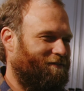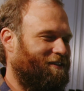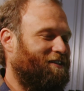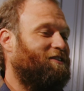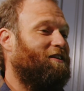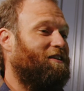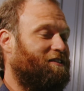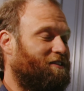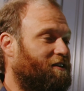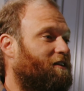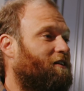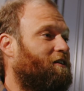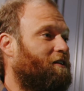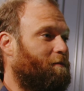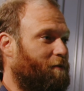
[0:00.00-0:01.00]
So they started
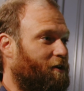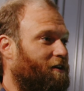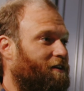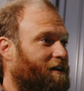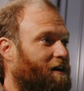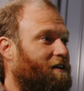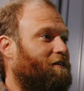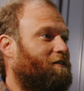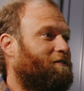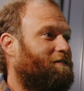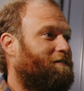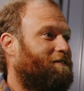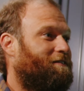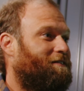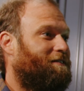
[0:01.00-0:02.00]
calling it Americano.
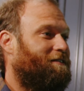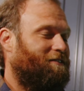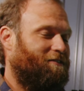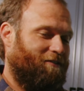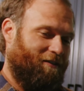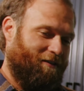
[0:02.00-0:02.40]
So